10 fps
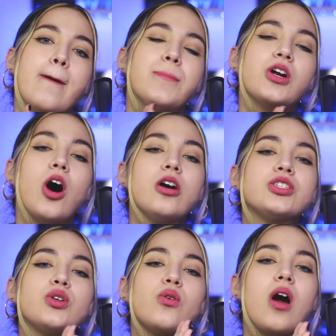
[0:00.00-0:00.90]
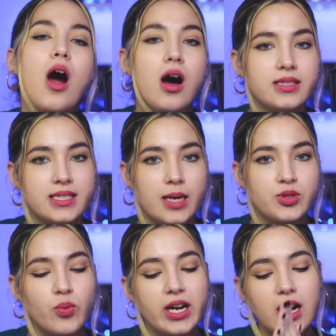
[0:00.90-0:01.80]
but also
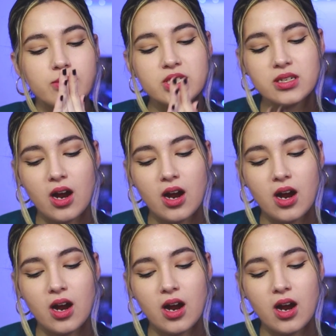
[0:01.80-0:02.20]
concepts. When it comes to